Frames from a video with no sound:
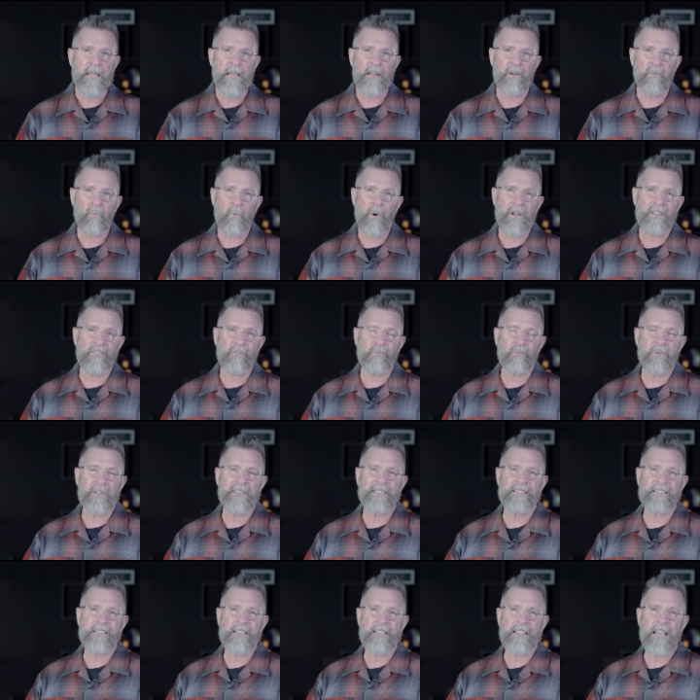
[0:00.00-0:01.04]
And once
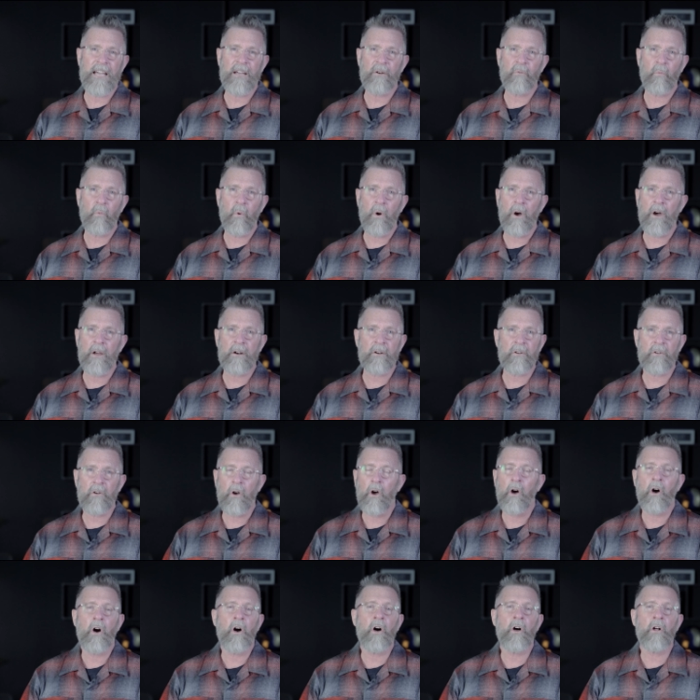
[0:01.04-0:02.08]
we see that water
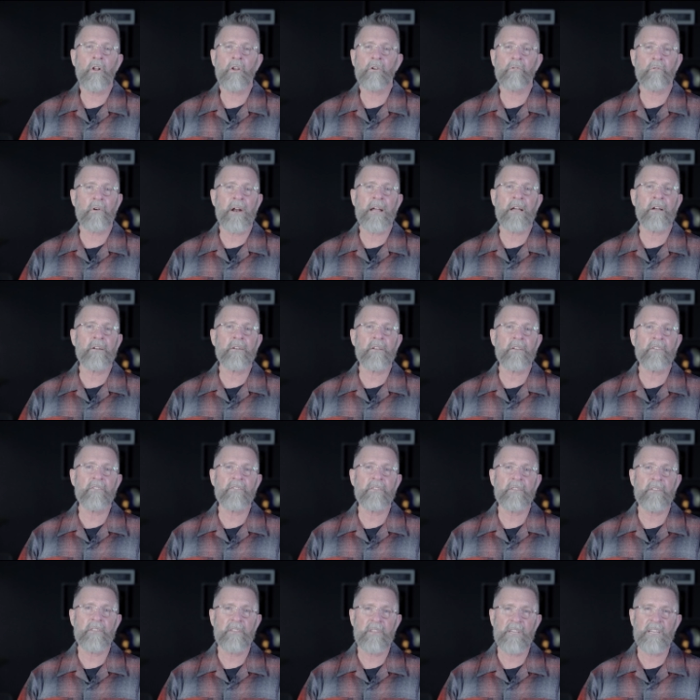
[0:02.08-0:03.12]
all around
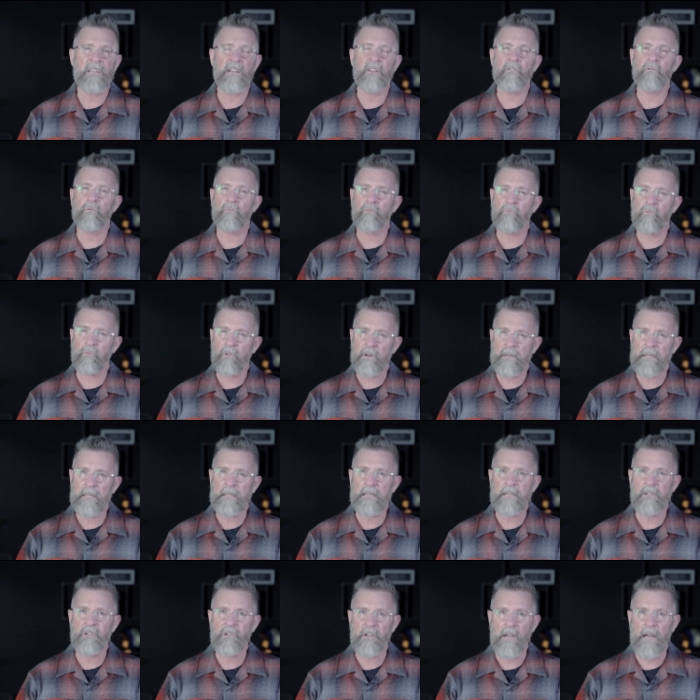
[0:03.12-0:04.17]
us, then it's
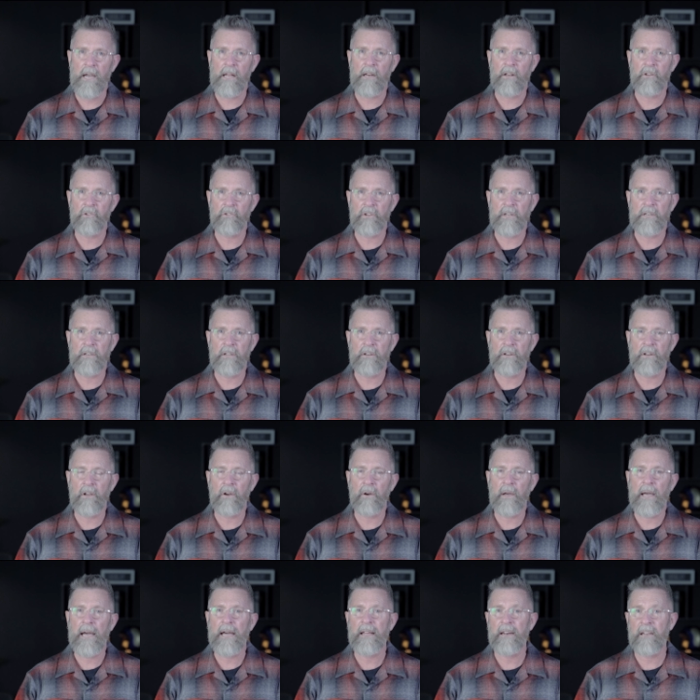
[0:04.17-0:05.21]
really challenging to
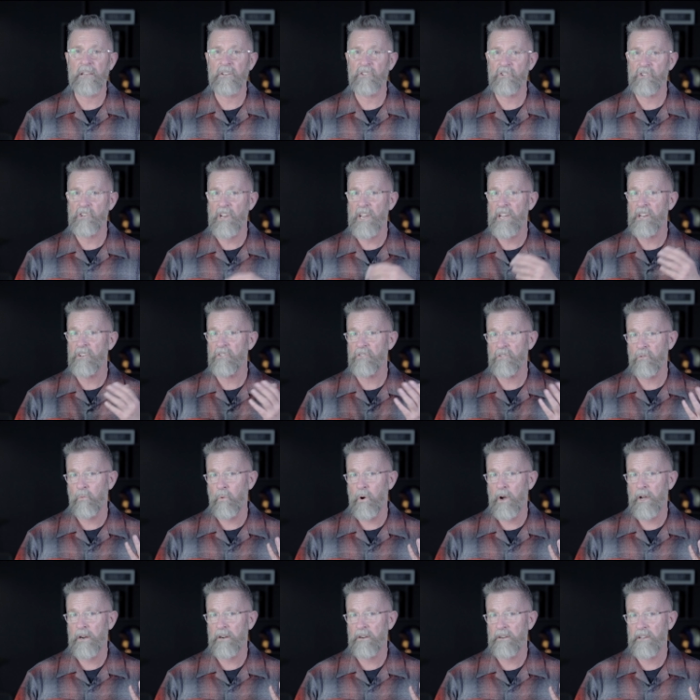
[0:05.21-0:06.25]
know how to change the
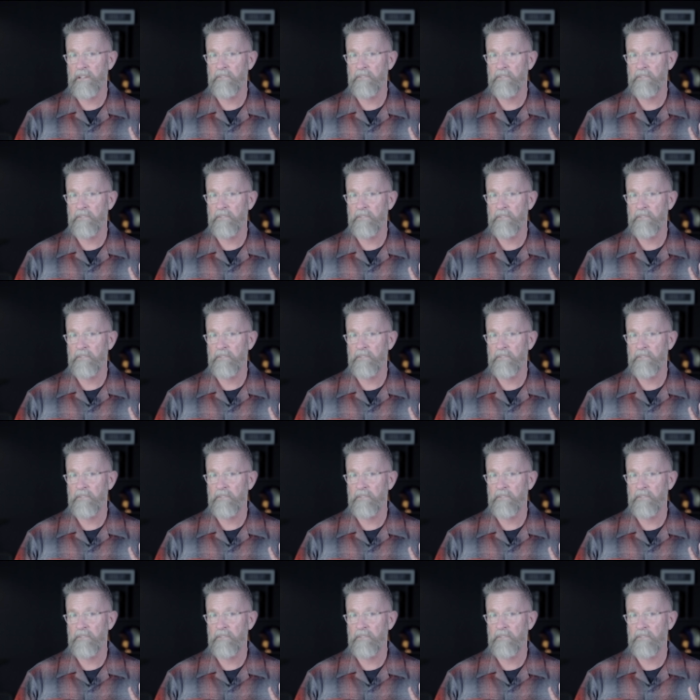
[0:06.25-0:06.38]
water